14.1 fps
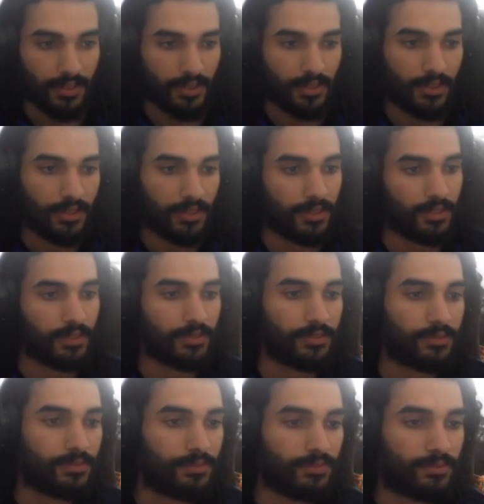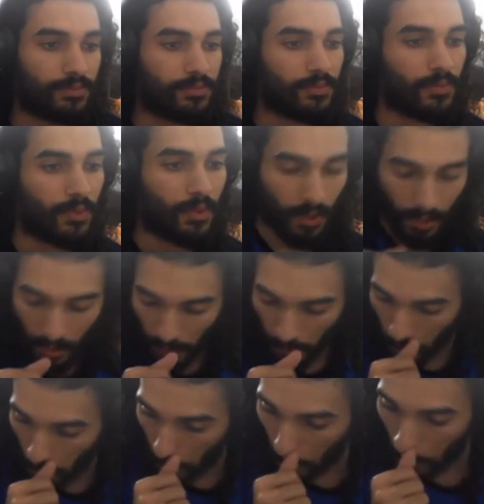But it's usually
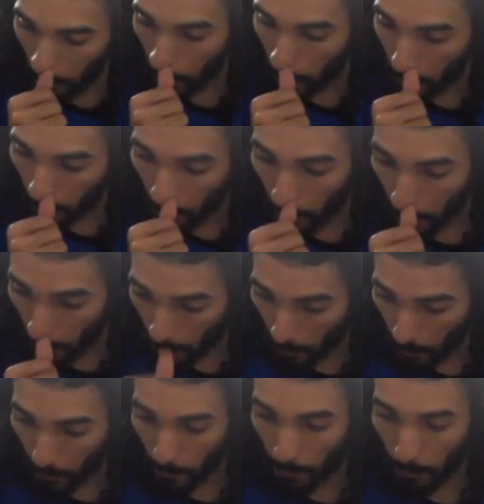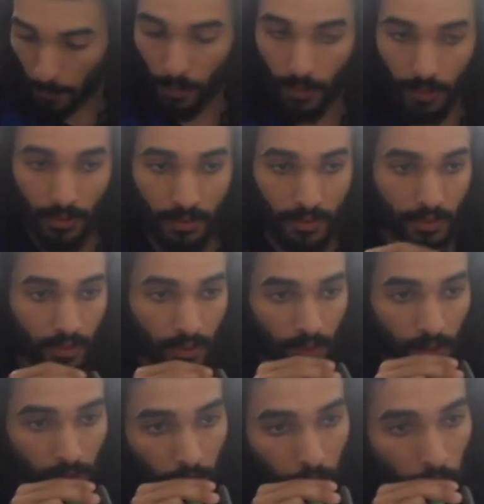not the first one I go for. The first one I
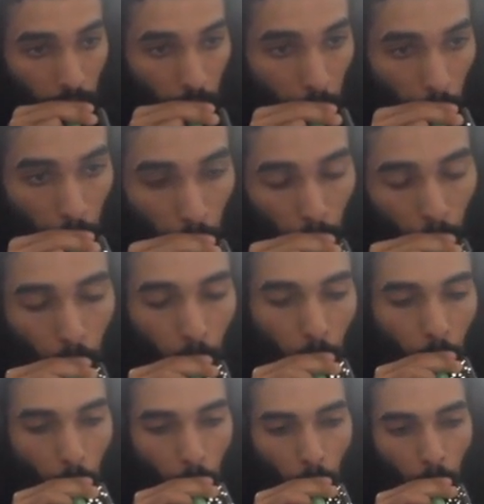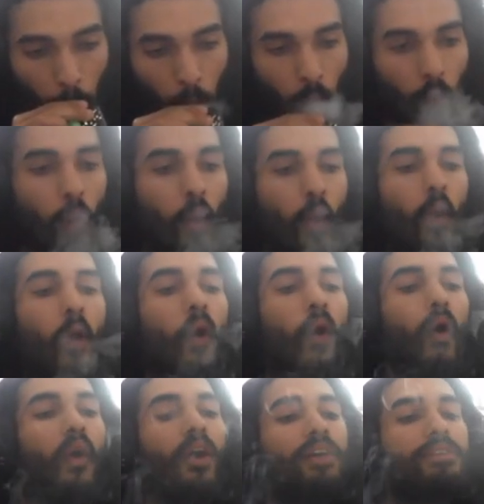usually go for is, so
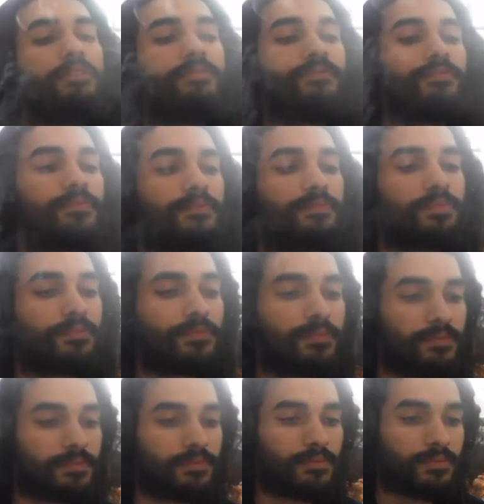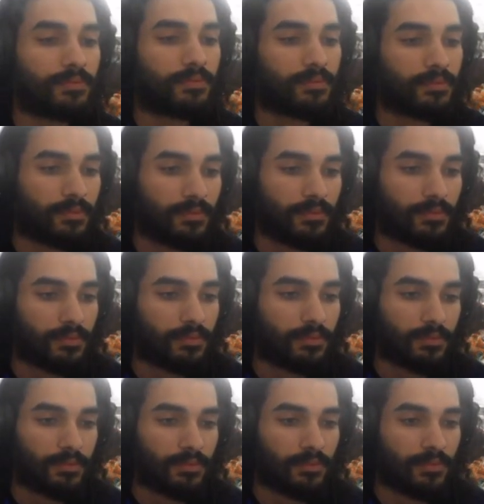my build spread
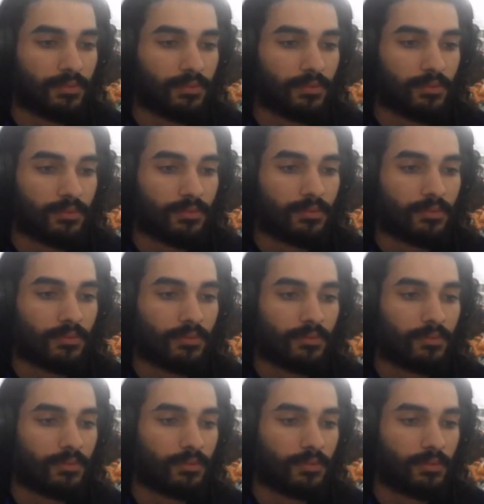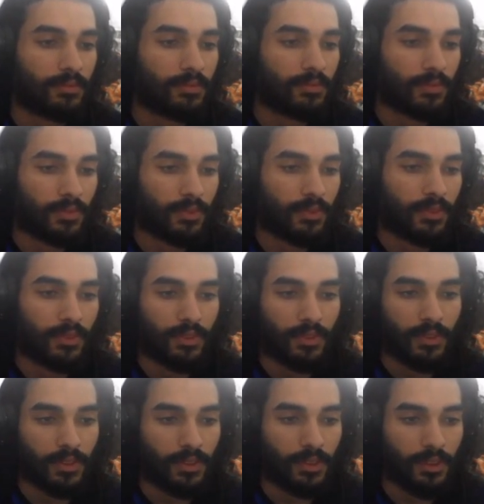is usually
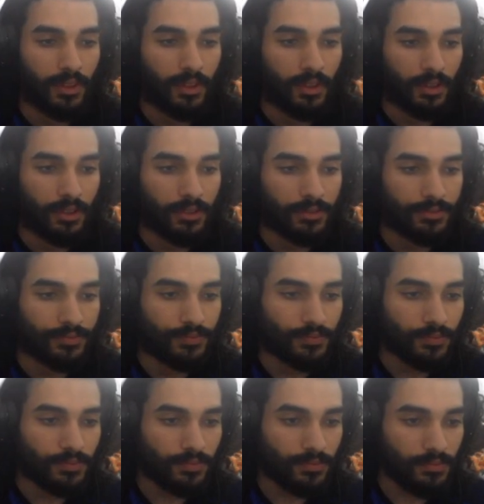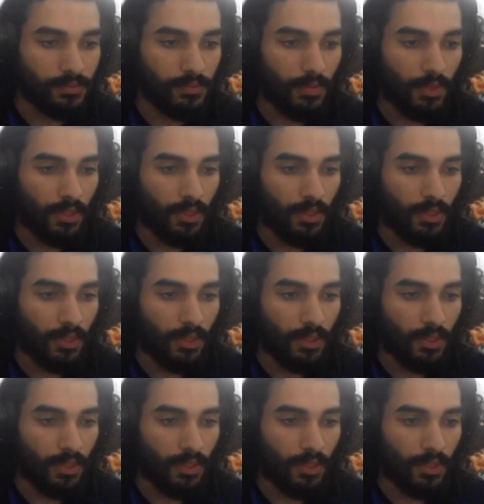2 agility is usually